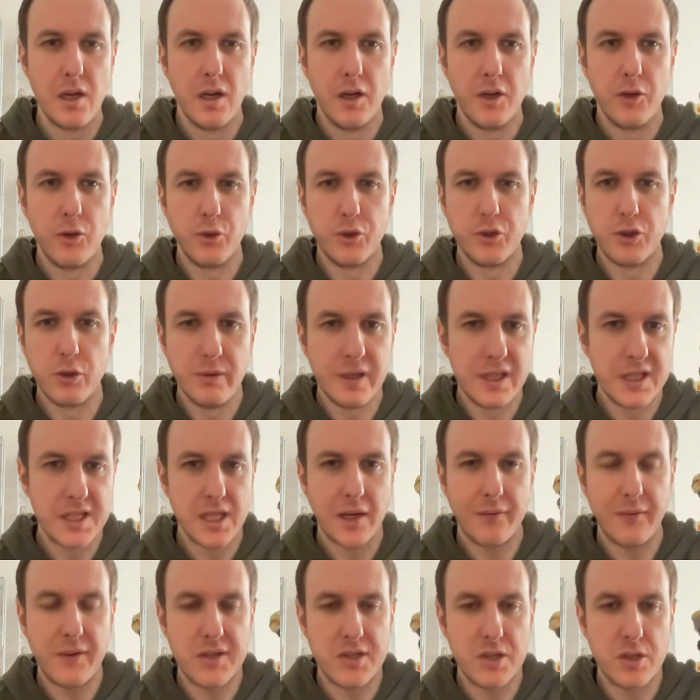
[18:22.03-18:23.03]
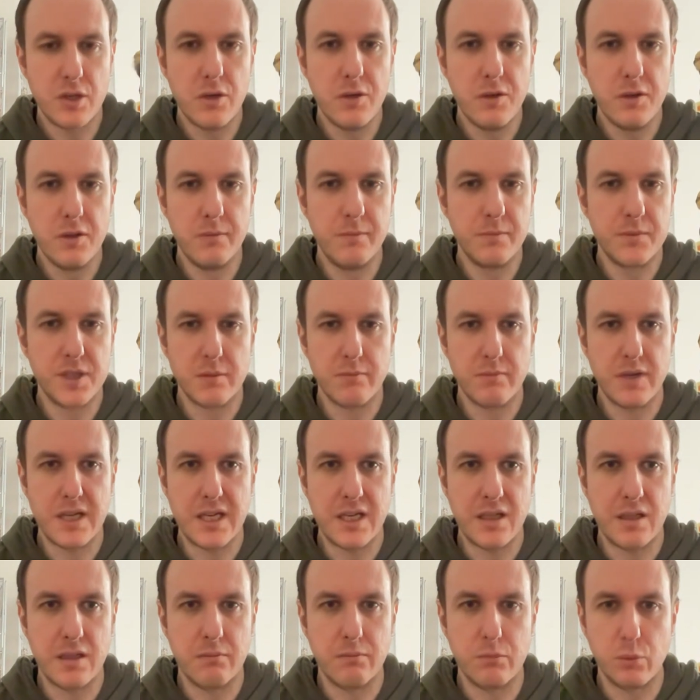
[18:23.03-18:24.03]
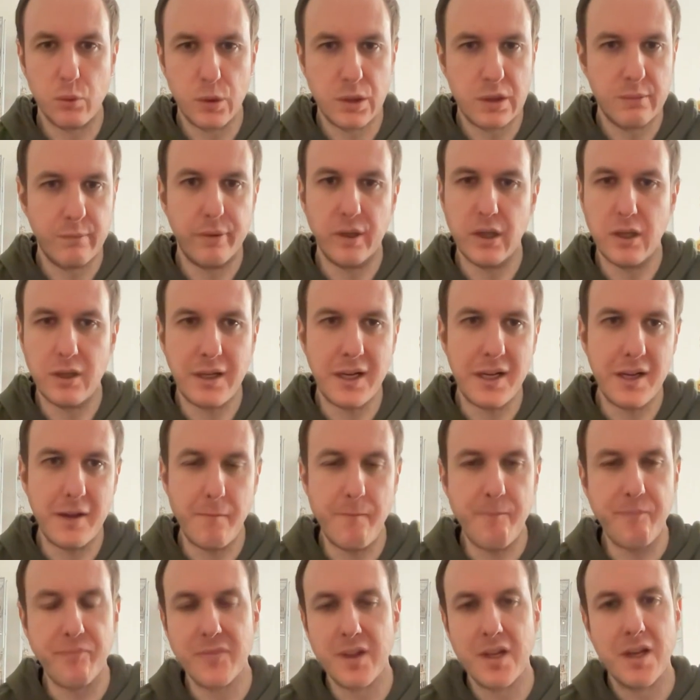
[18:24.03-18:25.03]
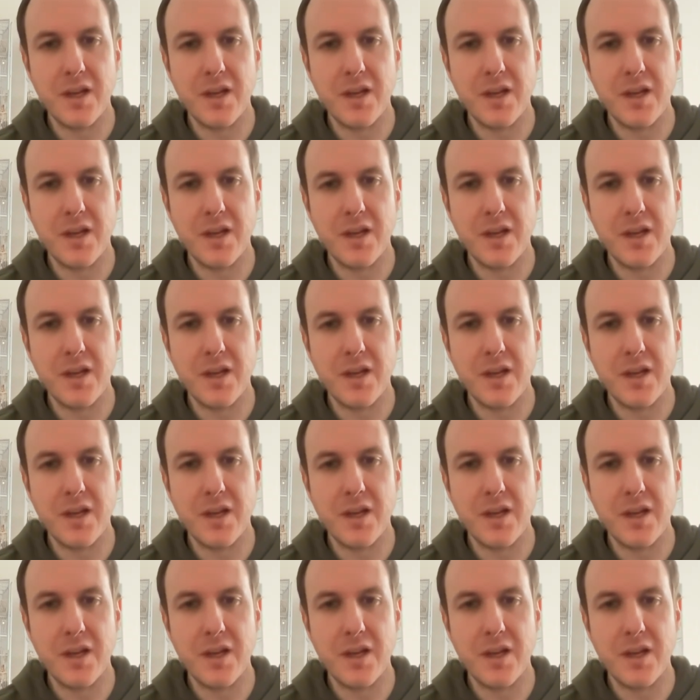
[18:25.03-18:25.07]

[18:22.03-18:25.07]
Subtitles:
you're doing something to them to make them more compliant,